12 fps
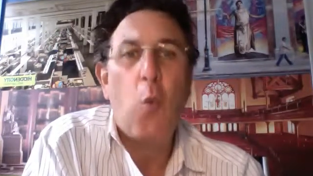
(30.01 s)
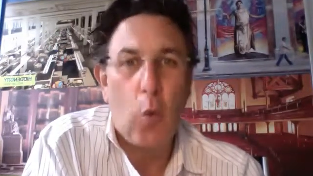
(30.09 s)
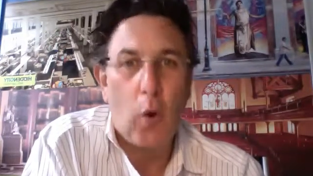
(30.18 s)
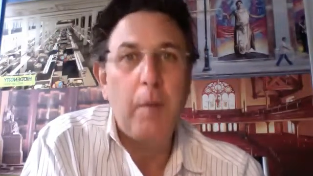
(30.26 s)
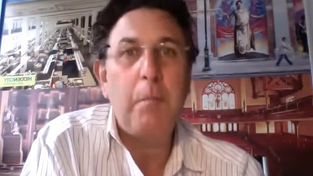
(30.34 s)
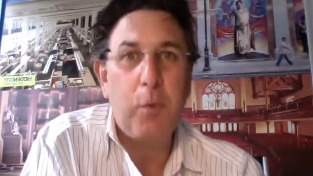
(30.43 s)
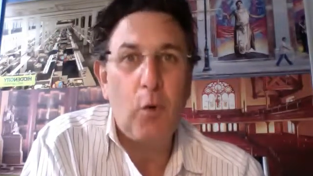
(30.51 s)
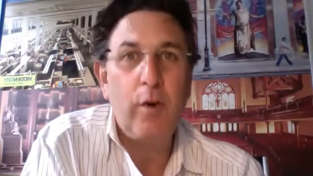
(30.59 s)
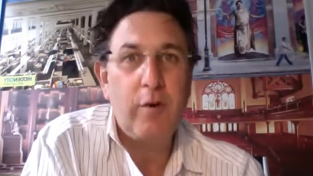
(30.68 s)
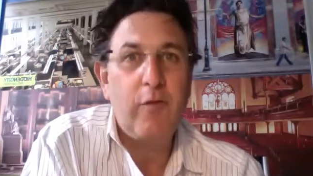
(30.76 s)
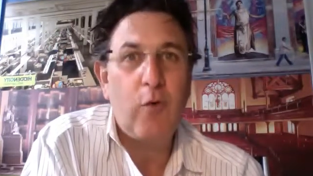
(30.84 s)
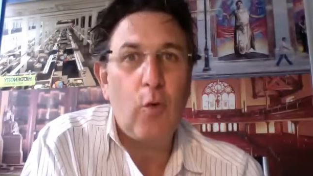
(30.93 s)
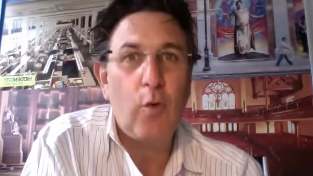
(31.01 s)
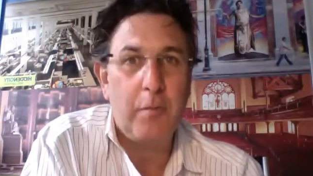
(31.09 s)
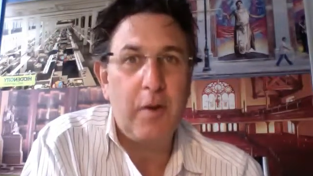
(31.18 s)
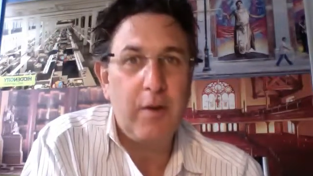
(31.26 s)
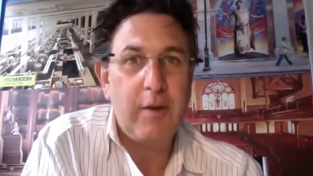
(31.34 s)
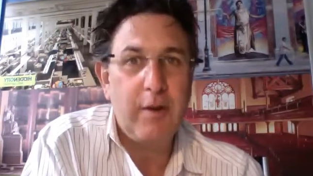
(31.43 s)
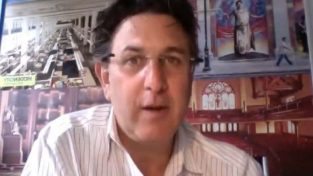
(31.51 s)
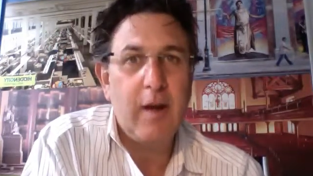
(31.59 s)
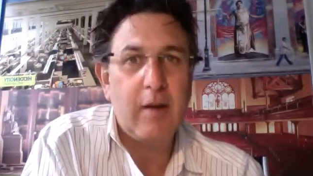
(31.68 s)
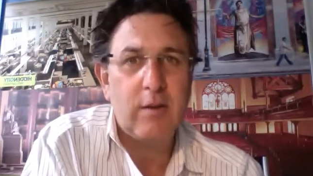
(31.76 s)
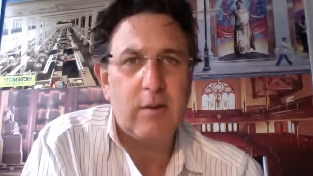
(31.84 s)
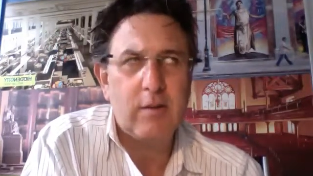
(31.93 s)
$1.4
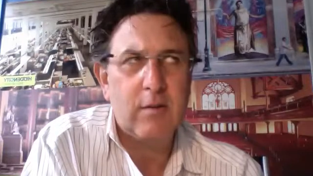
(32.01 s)
million.